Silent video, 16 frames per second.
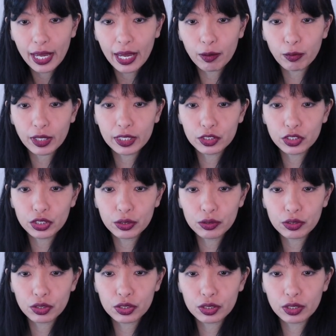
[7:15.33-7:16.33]
and we're going to
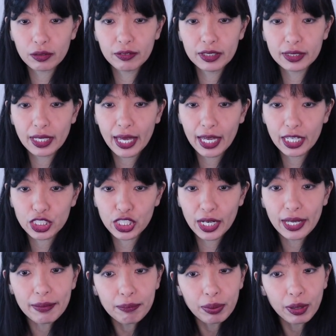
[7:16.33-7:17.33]
choose the service Edge
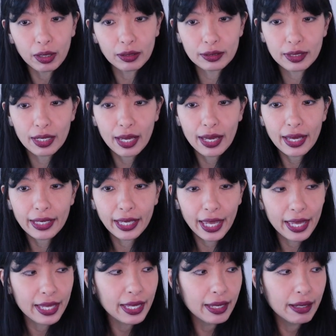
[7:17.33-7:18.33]
Impulse
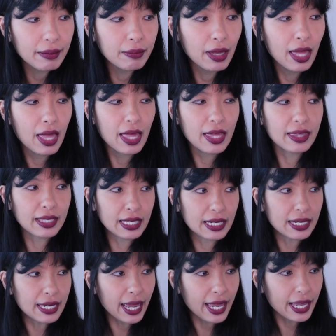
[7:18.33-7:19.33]
Cam. The
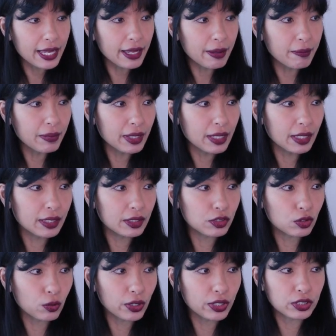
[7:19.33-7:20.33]
name
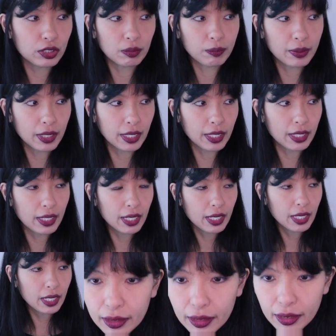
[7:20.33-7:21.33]
is going to be
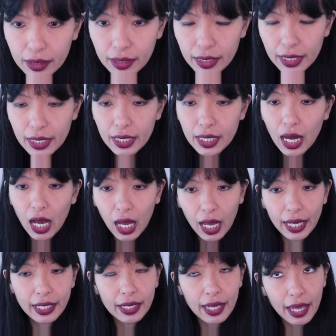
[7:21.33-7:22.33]
E
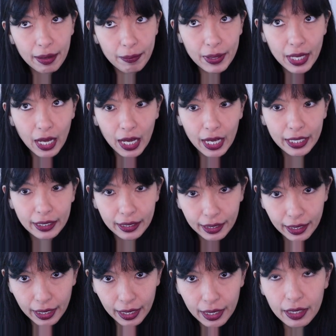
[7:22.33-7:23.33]
I, A P I
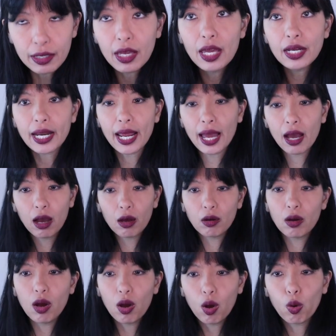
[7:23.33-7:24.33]
key.
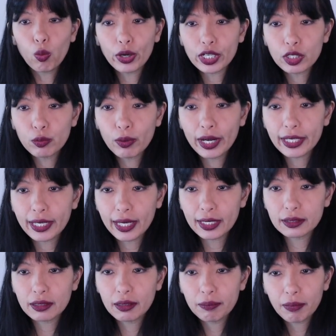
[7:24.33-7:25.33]
Now, where do I
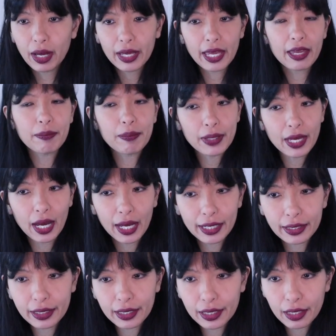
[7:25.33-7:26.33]
get my A P
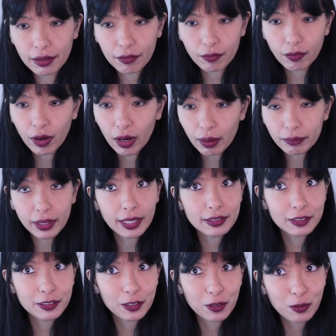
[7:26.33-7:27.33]
I key from?
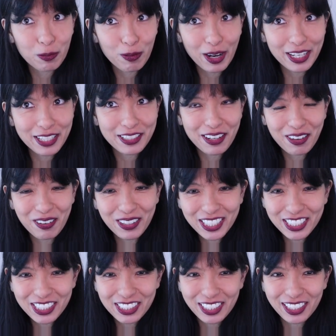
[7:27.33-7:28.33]
That's a great
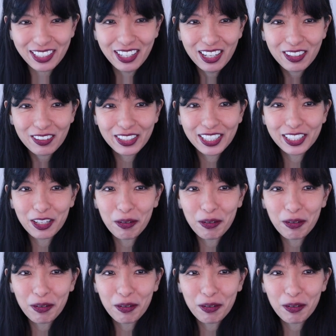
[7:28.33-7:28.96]
question. We're going to